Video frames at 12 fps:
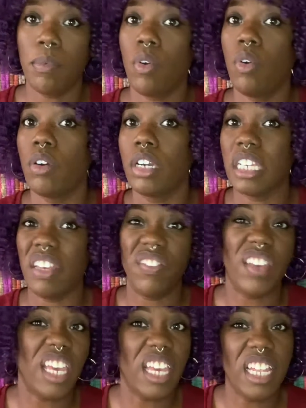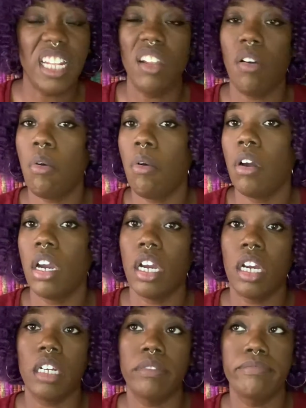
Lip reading: or give in, or